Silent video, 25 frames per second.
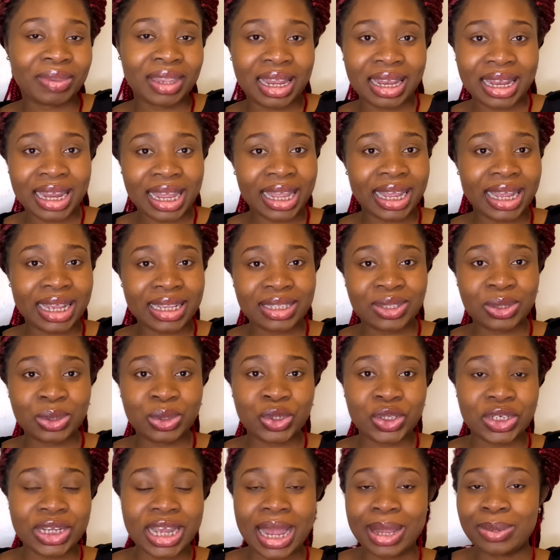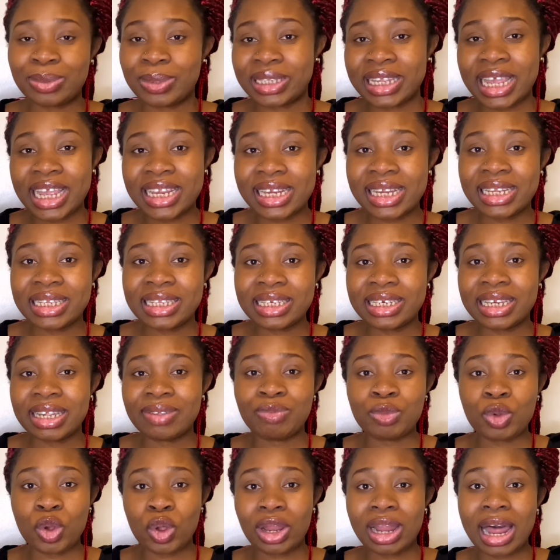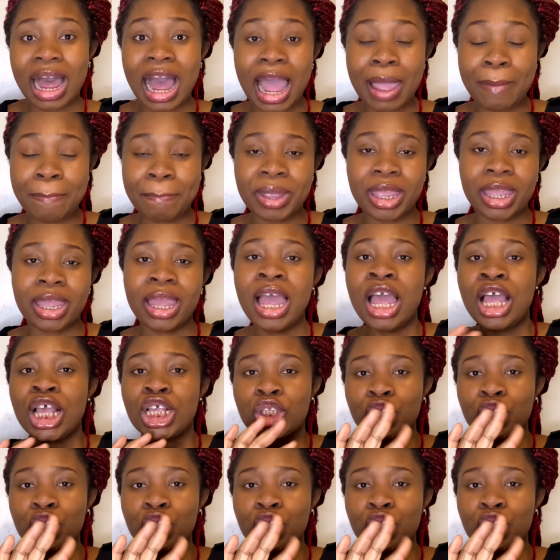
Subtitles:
Like I told you guys, agency, they've got a high pay.